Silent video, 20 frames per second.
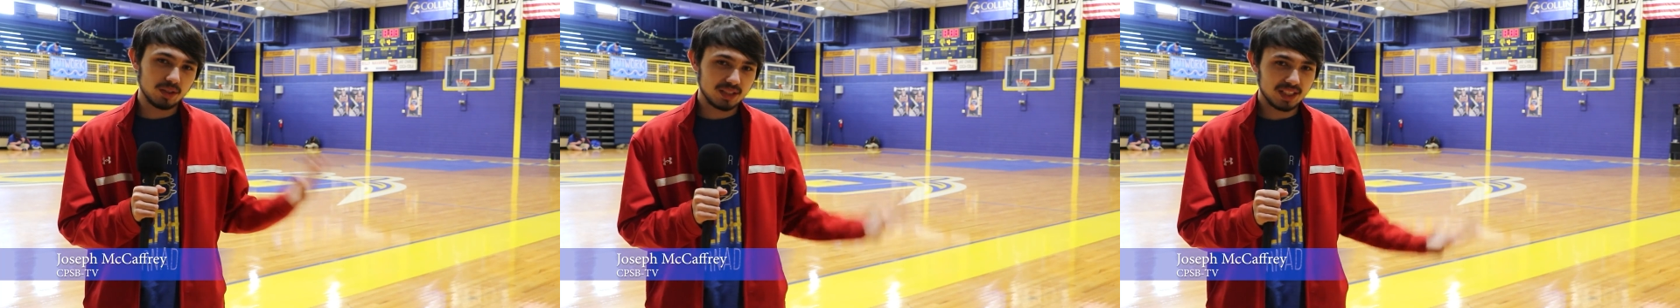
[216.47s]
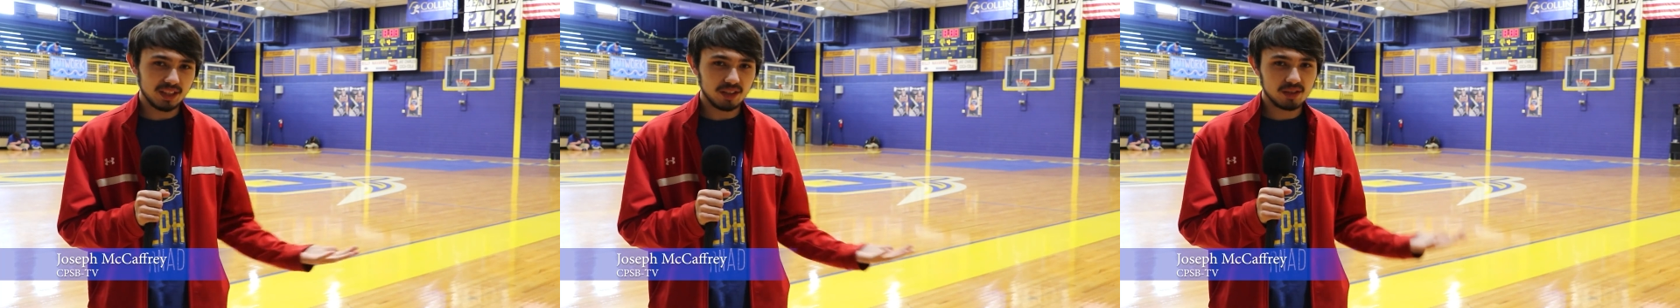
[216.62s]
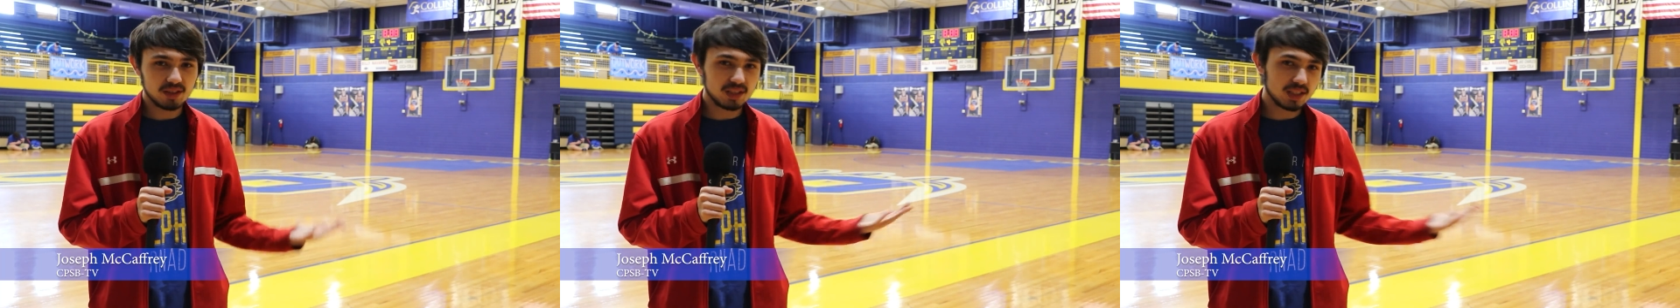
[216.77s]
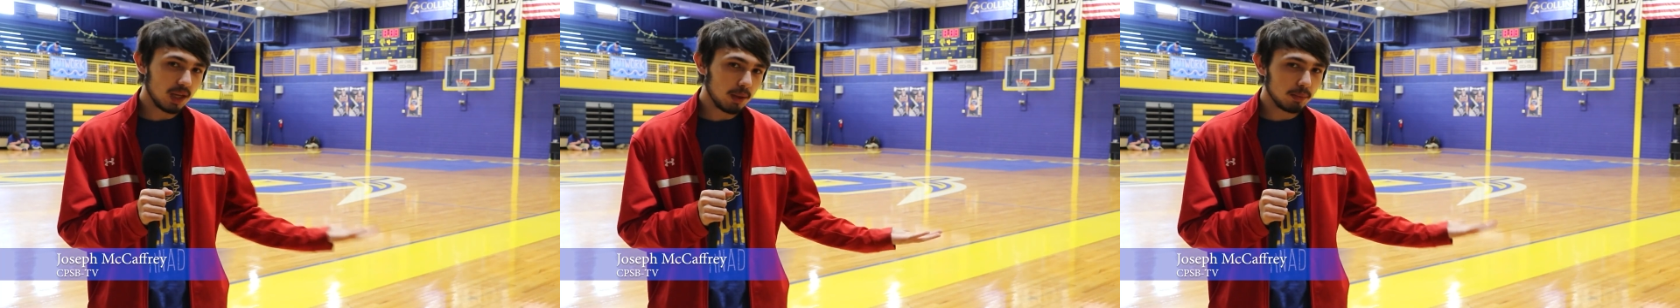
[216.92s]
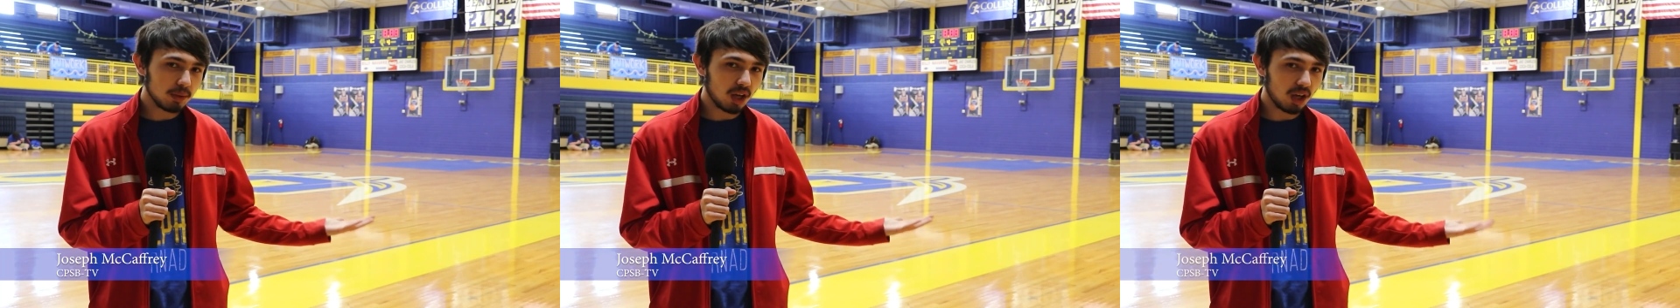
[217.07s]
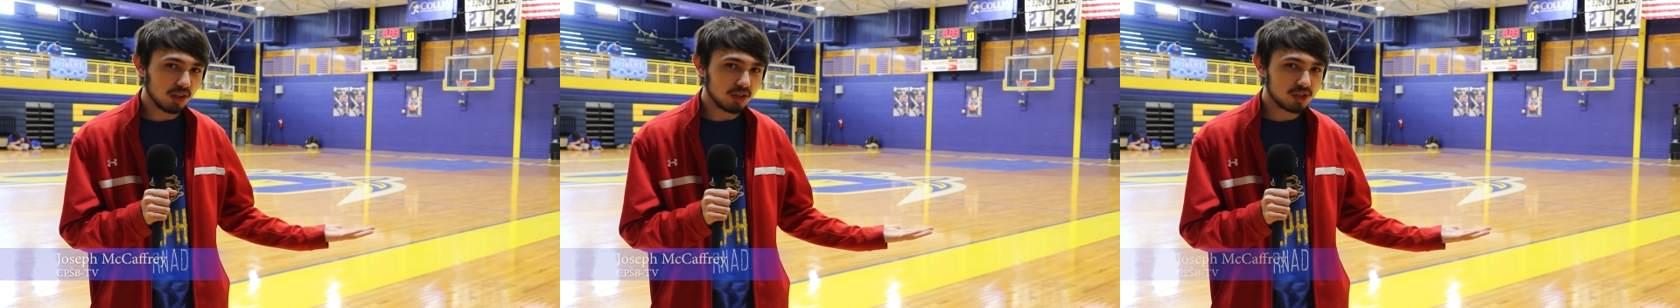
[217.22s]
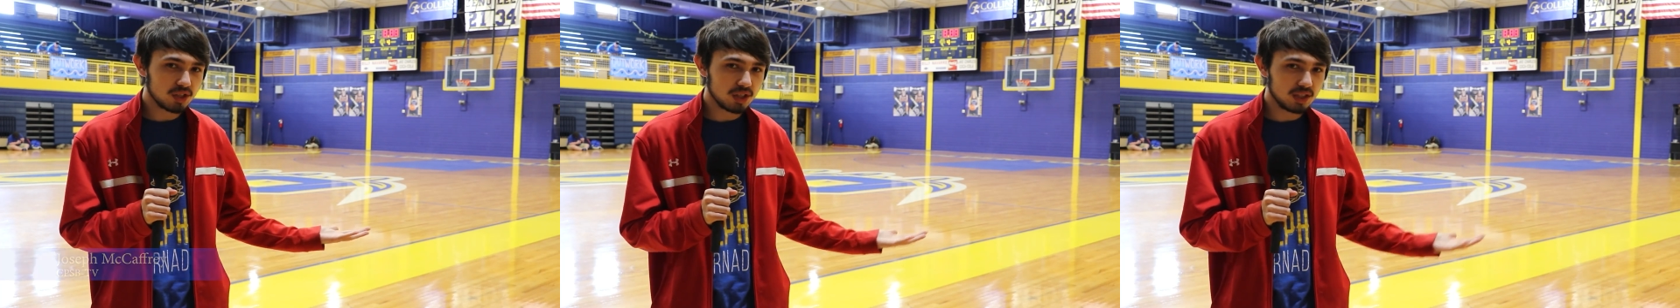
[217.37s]
tell some
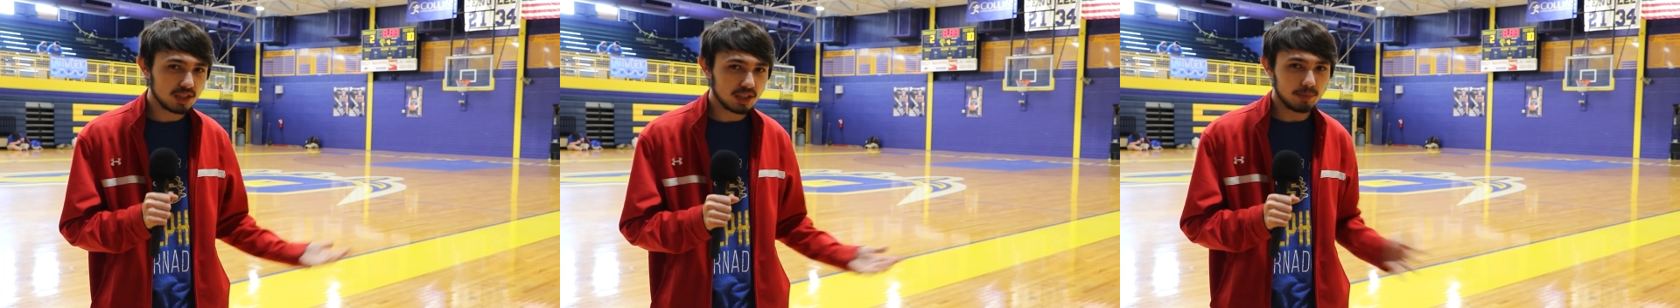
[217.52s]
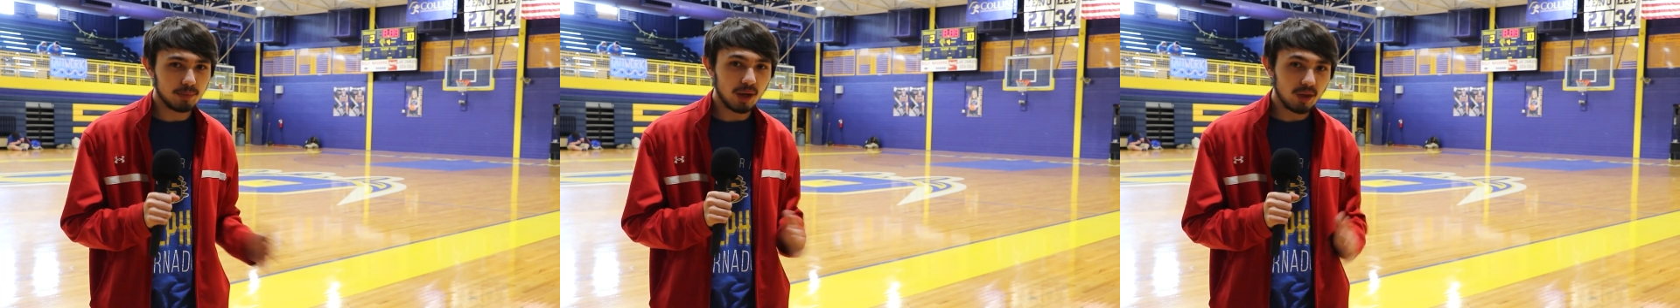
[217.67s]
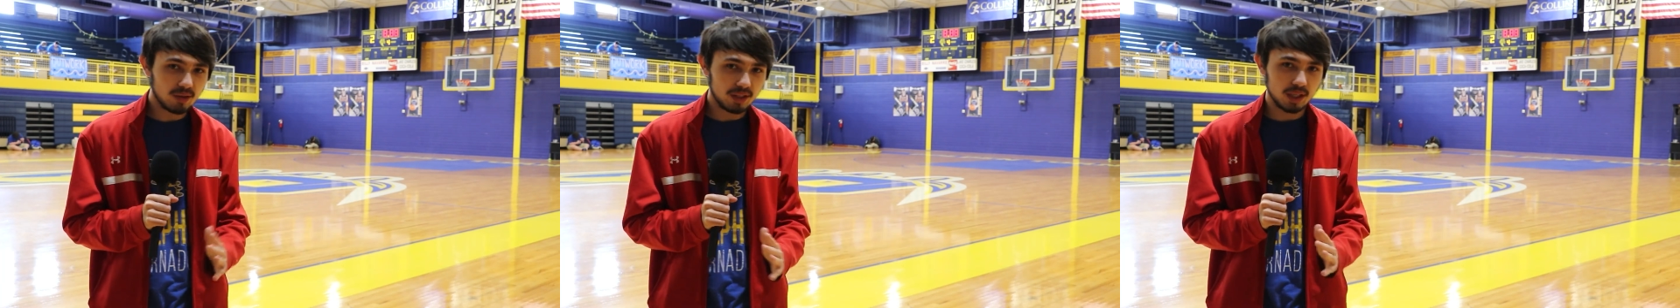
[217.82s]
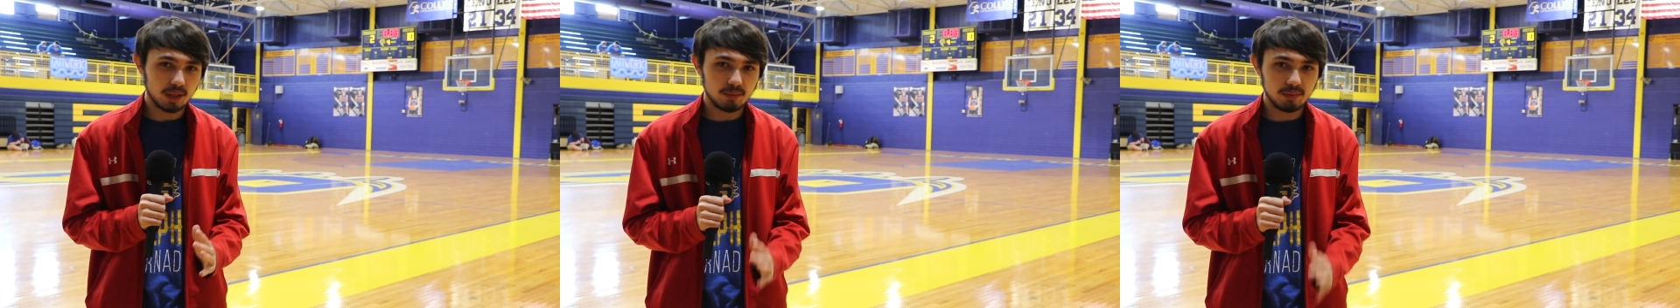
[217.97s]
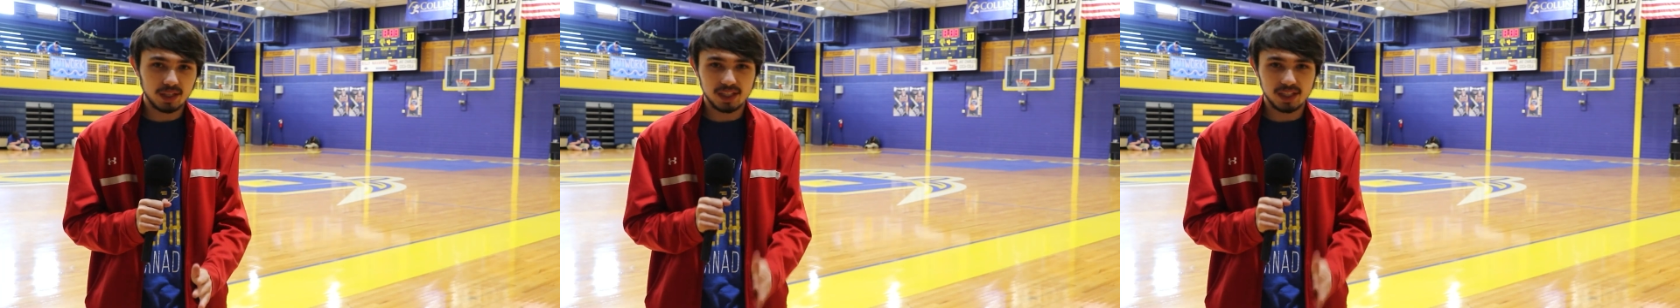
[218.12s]
colleges about him